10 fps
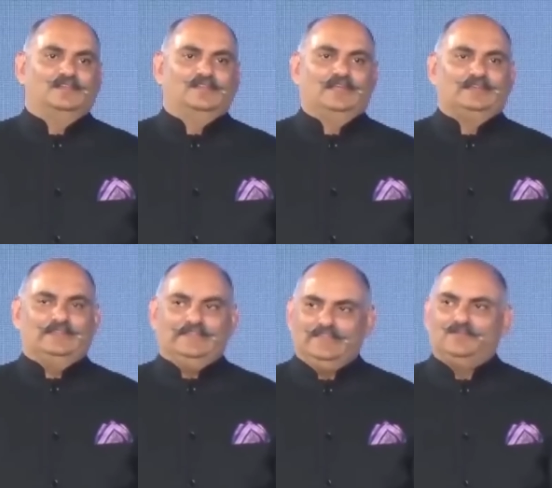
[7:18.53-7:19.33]
that
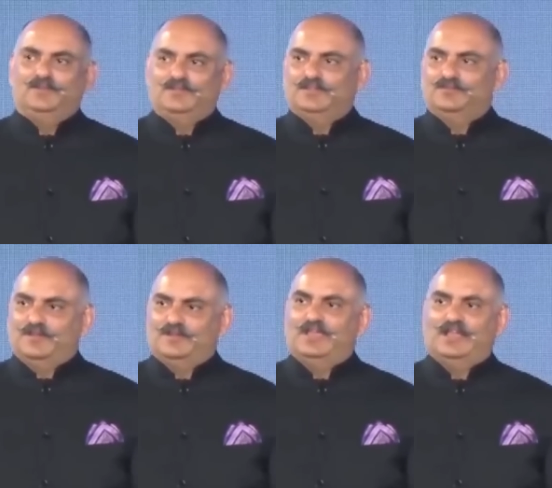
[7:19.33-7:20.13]
even with a
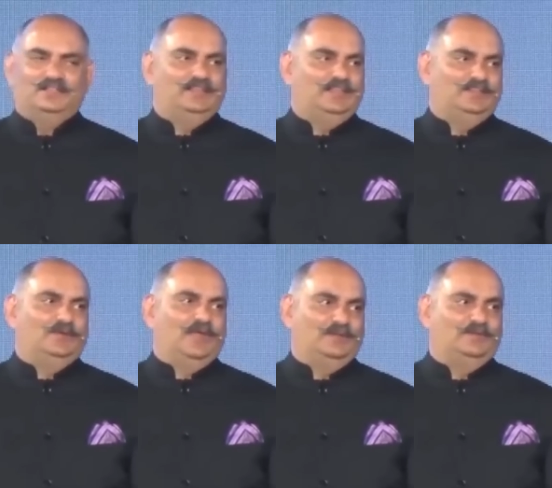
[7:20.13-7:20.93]
very healthy
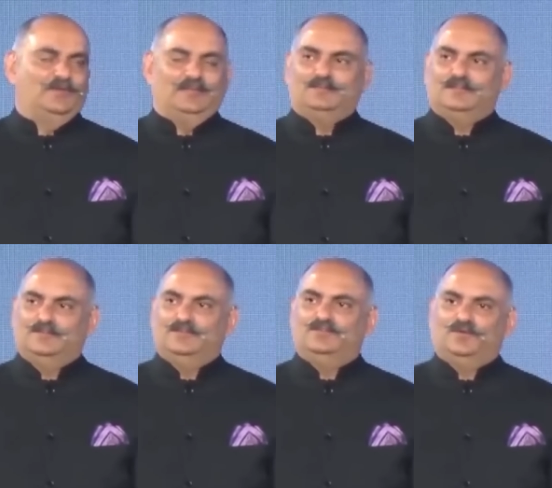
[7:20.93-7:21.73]
error rate,
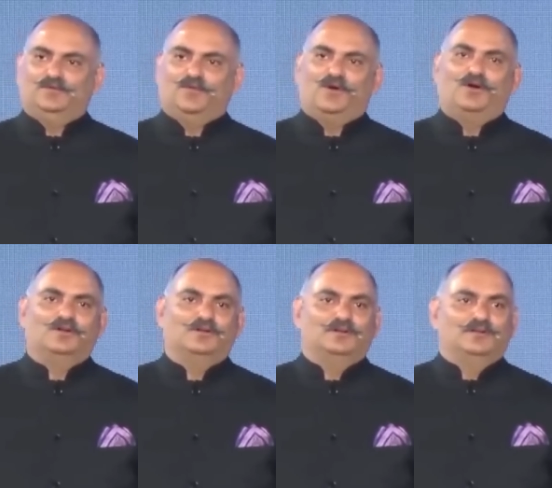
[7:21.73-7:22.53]
even if you're
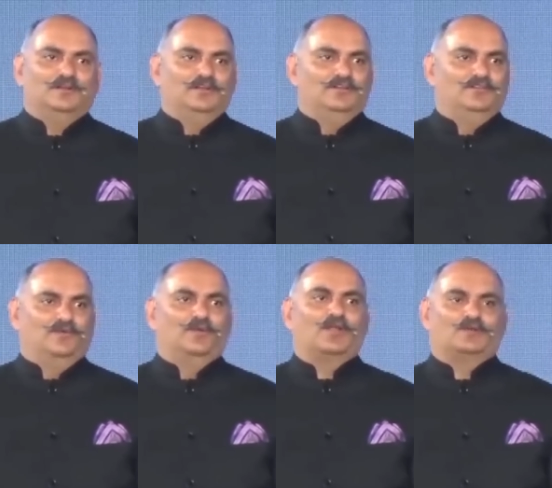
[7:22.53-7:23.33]
wrong
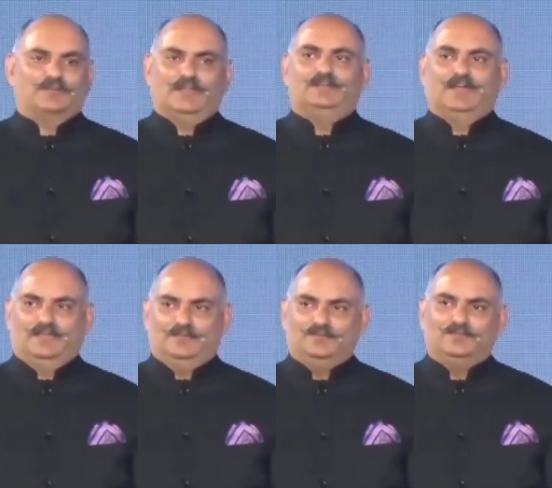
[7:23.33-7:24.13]
4 out of 10
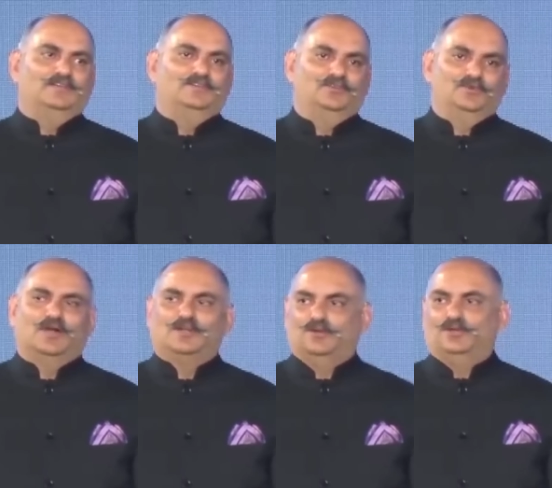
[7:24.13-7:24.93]
times, you
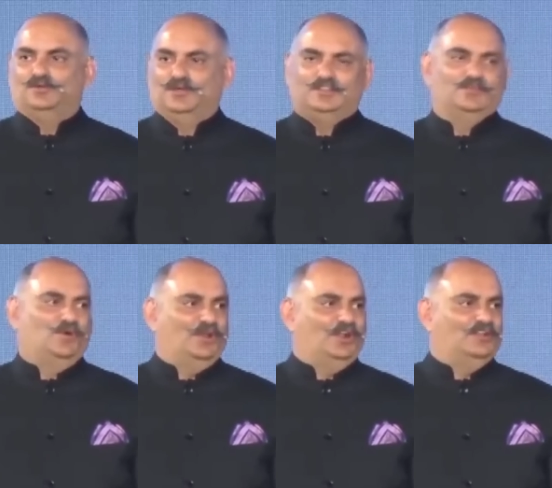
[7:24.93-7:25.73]
are going to hit the
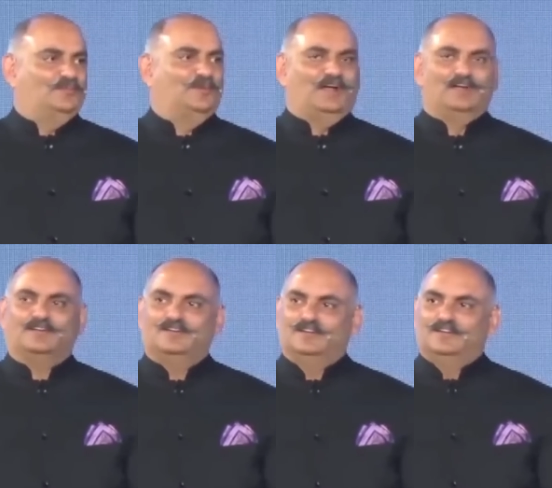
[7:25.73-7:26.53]
ball out of the
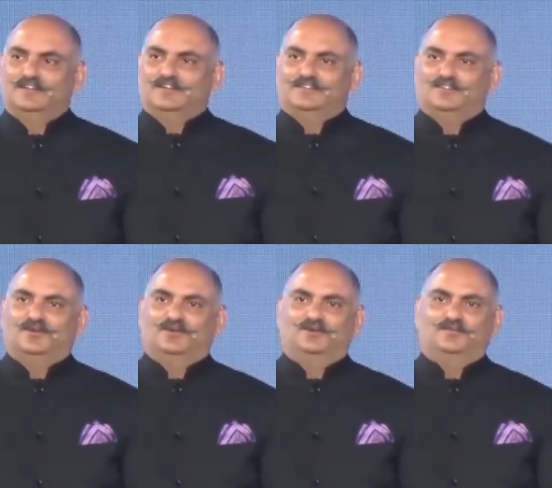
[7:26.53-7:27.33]
park.
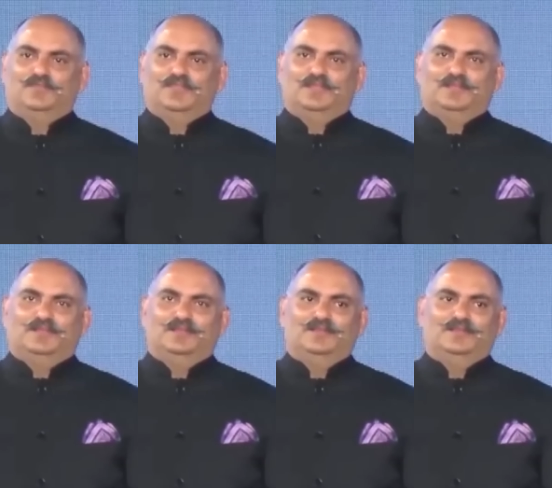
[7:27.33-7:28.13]
So,
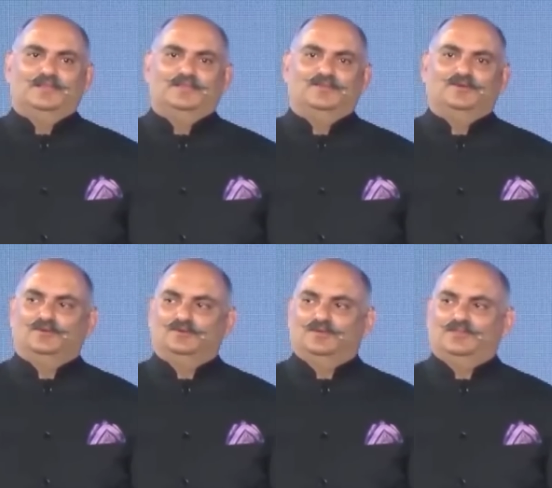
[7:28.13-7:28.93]

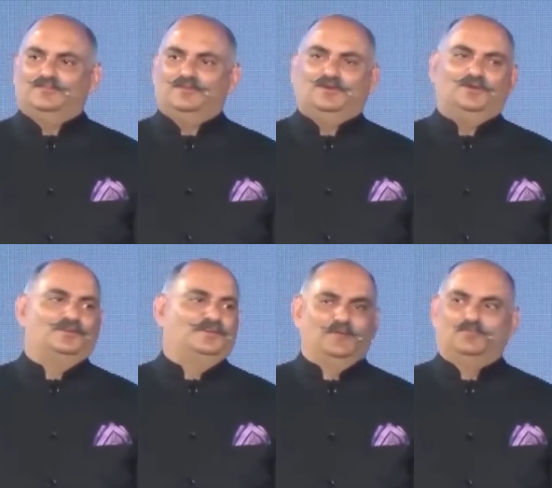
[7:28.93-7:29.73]
if
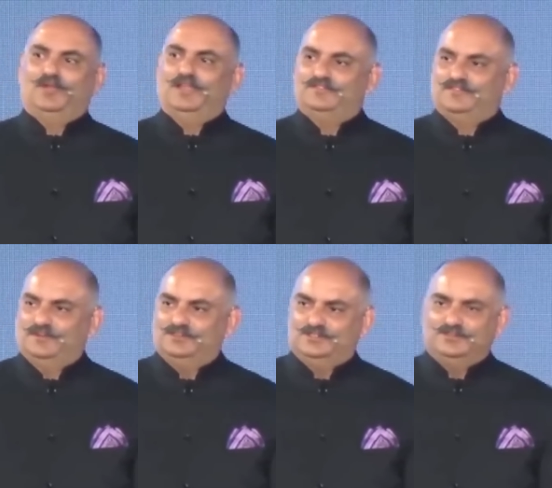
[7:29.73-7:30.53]
you're a brain
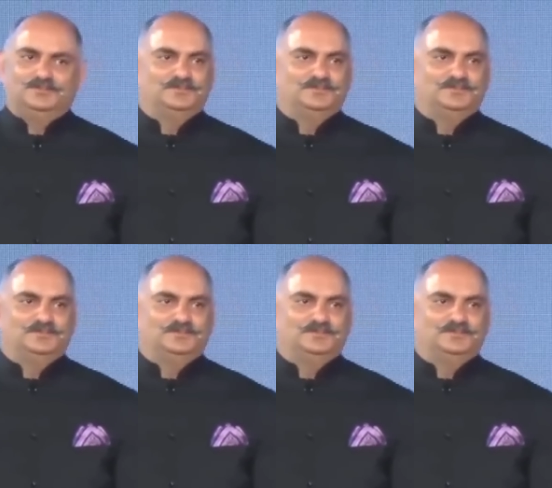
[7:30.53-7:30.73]
surgeon,